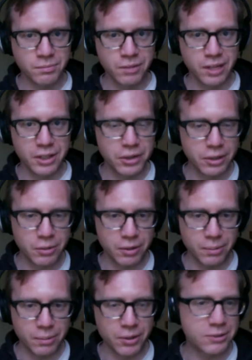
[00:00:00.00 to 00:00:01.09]
You at
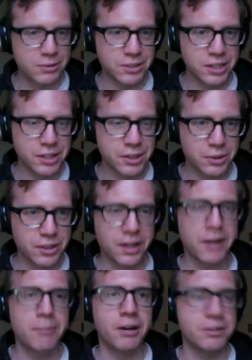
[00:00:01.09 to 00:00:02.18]
one point said you were
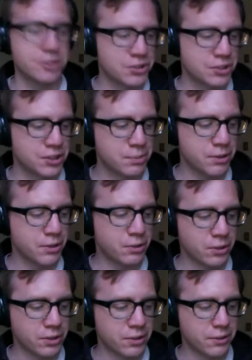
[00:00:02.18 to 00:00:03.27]
going to come out to this part of
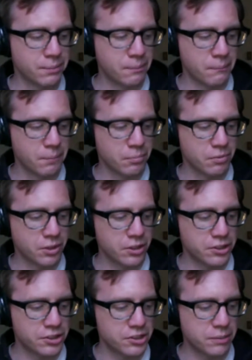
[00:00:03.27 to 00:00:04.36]
the world
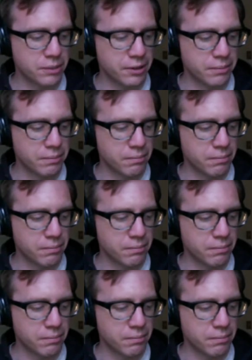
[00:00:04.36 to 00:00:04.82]
in the summer.